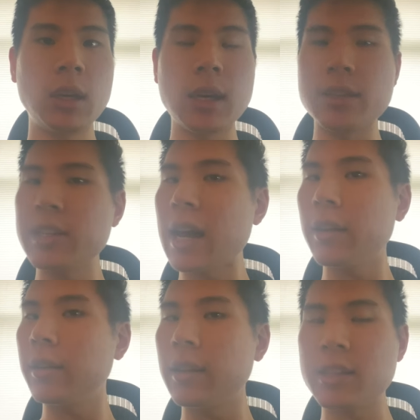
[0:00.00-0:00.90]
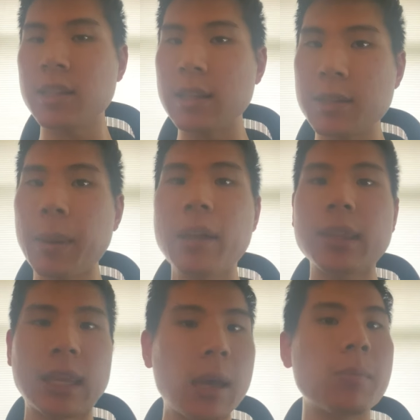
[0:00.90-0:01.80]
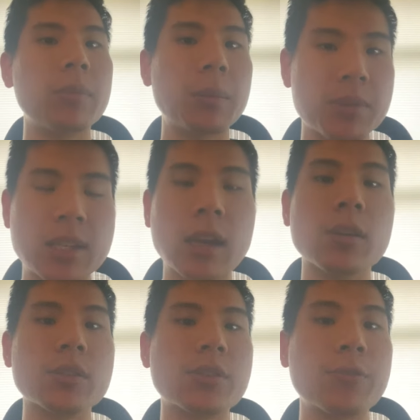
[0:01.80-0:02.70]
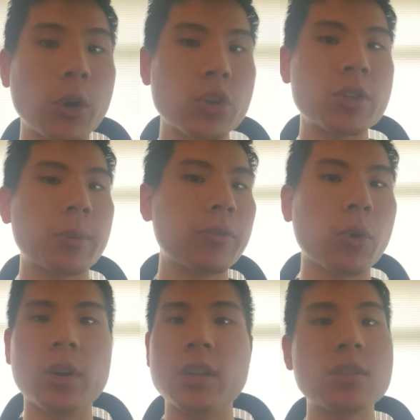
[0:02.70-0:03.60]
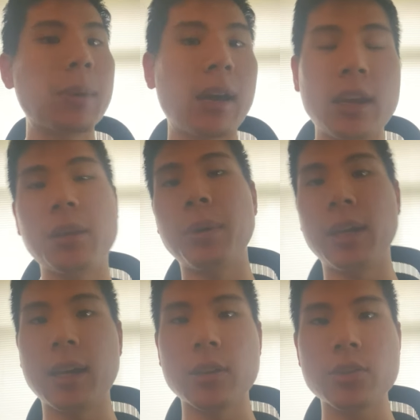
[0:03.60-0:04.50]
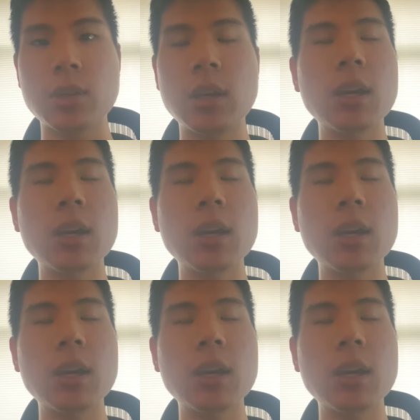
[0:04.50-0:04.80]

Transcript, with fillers: It's not, it's, it's about them themselves first before it is about anybody else.